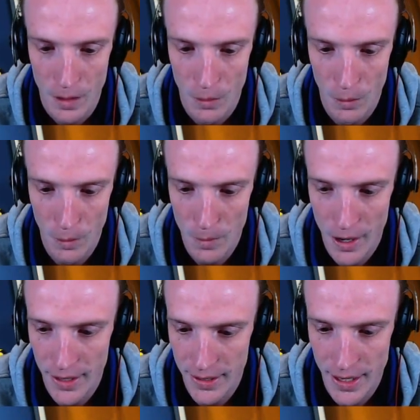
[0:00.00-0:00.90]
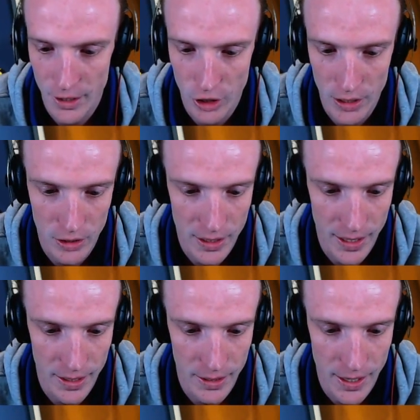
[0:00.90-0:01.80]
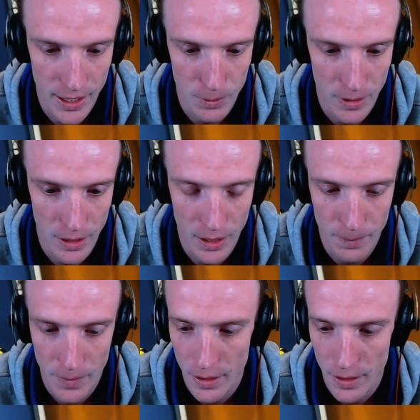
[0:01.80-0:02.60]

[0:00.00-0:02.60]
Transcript: Well, I wouldn't mind as an NG just to get an attachment here.